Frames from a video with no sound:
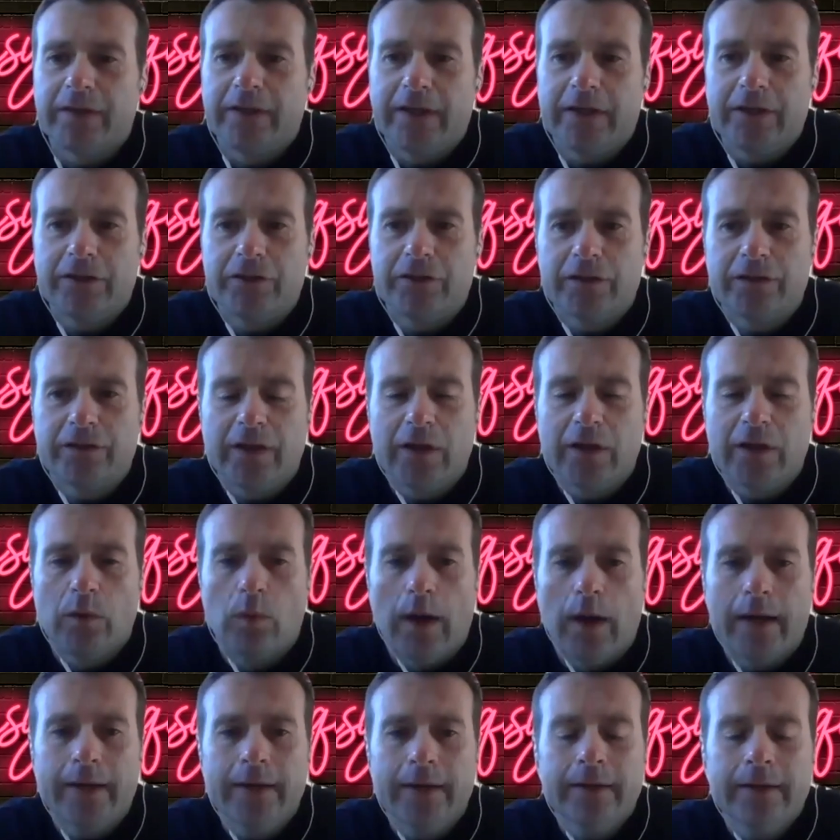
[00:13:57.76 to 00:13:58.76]
is an interesting
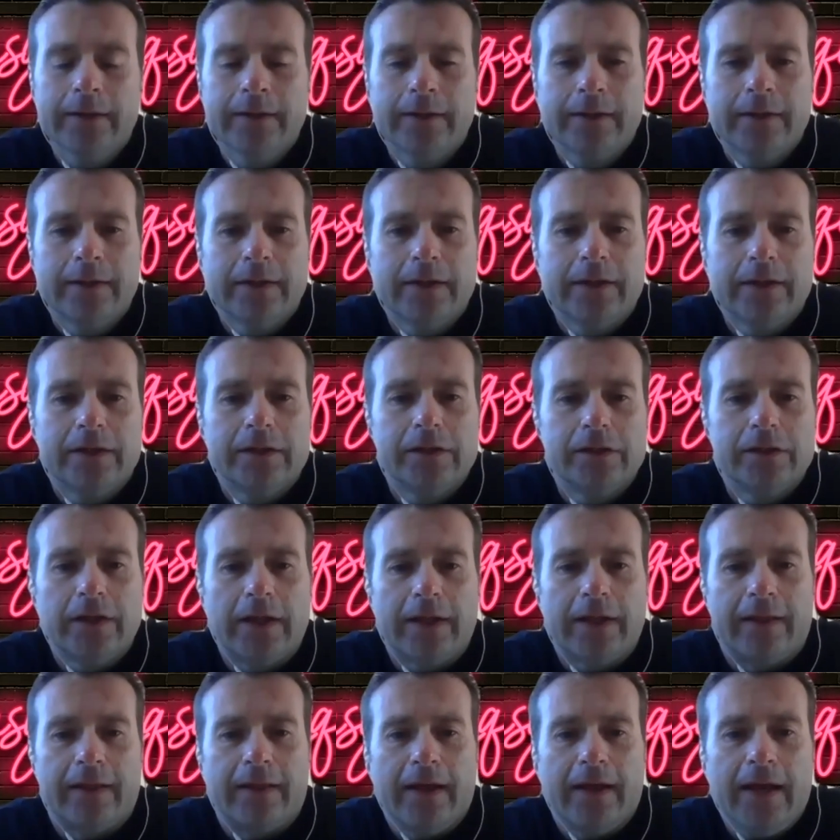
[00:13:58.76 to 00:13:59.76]
one.
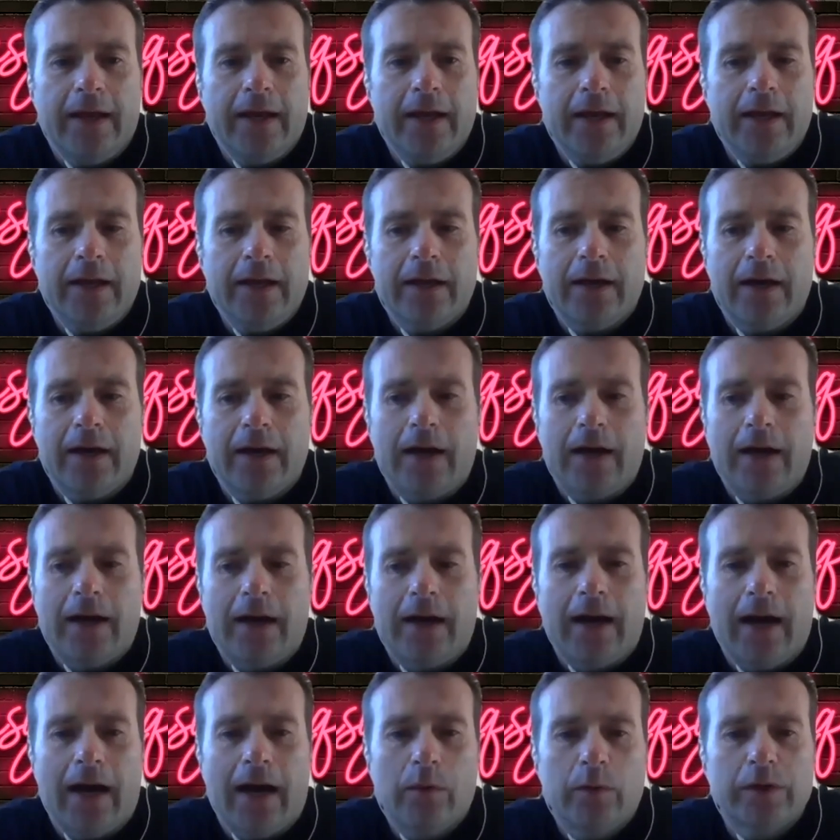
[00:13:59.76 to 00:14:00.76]
There,
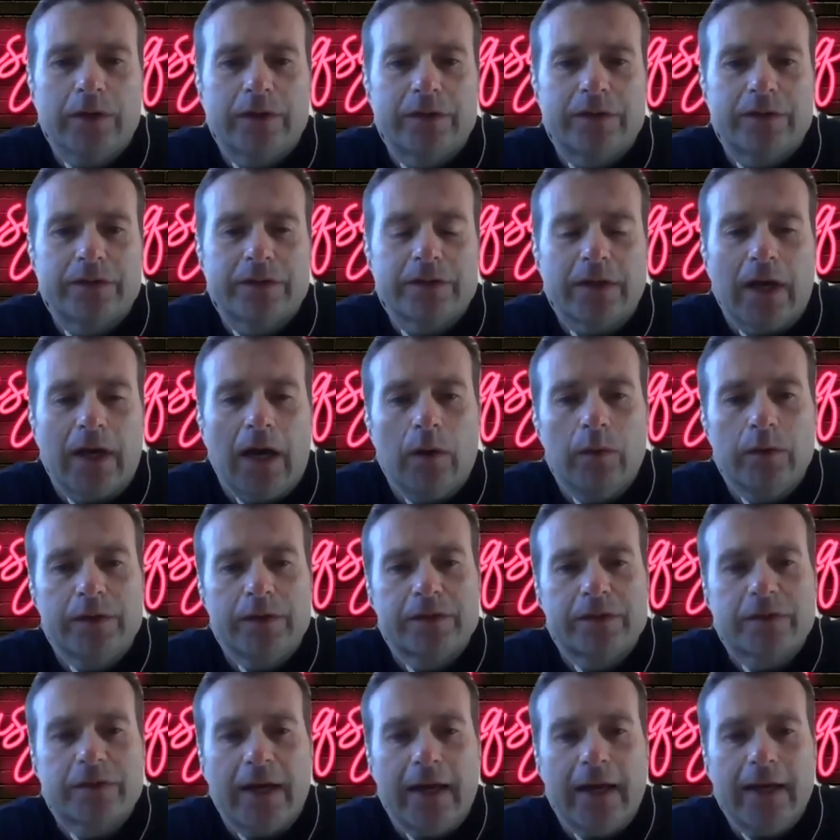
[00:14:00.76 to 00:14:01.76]
I would
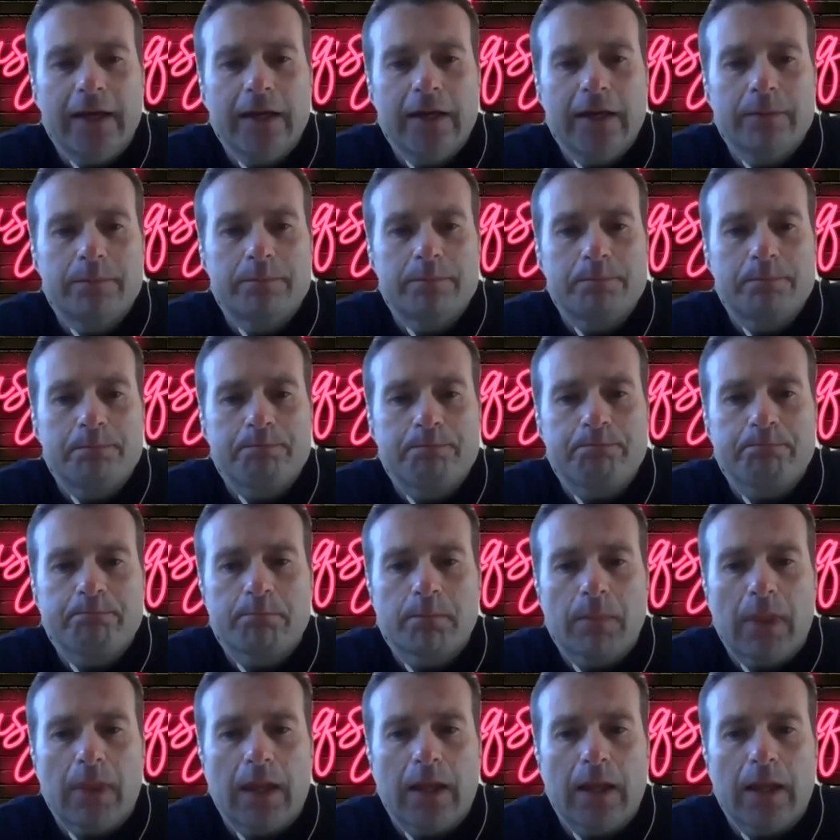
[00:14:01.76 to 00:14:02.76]
say
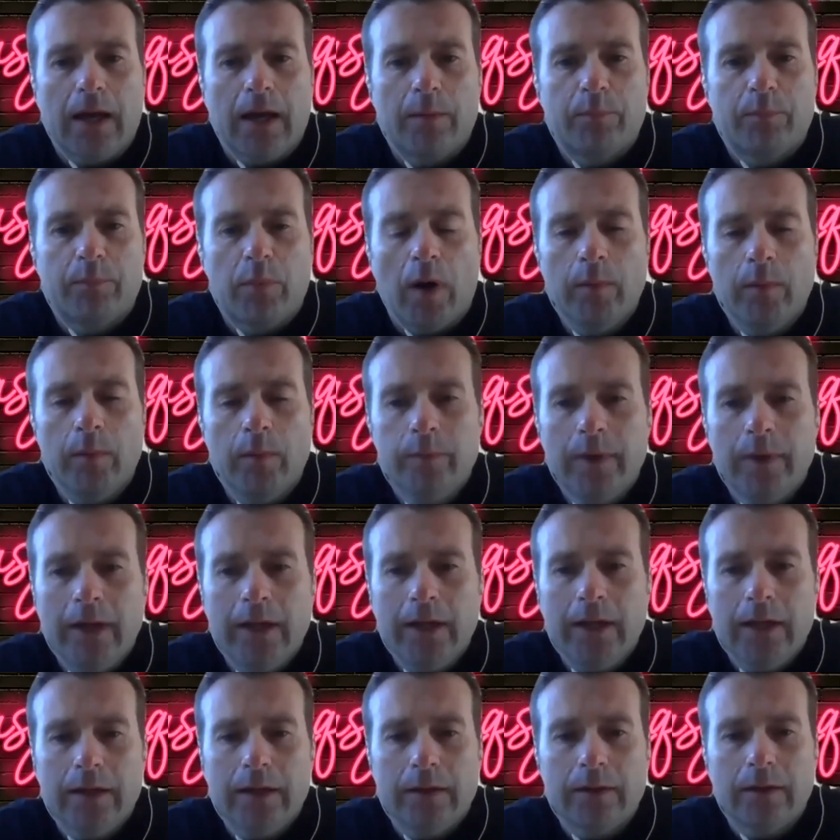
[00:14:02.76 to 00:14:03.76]

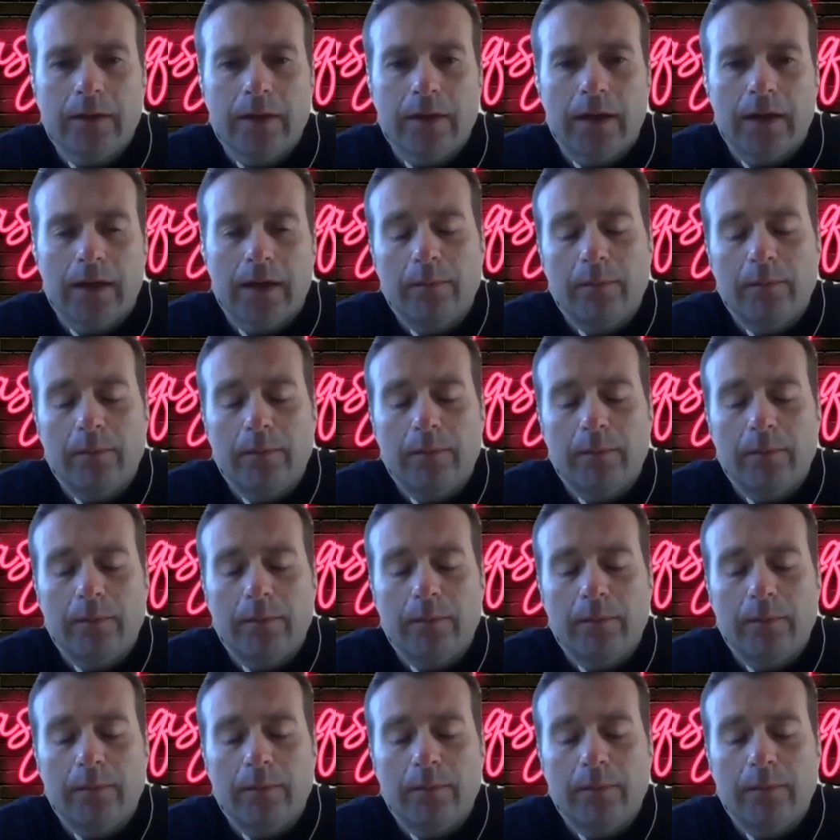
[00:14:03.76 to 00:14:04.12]
probably